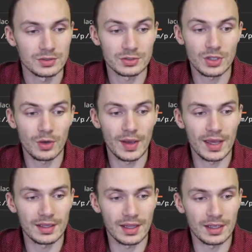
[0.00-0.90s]
So let's go
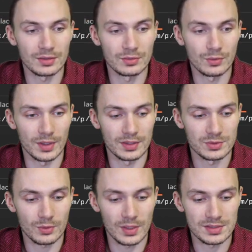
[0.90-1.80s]
ahead and run
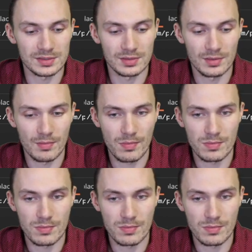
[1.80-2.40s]
this request.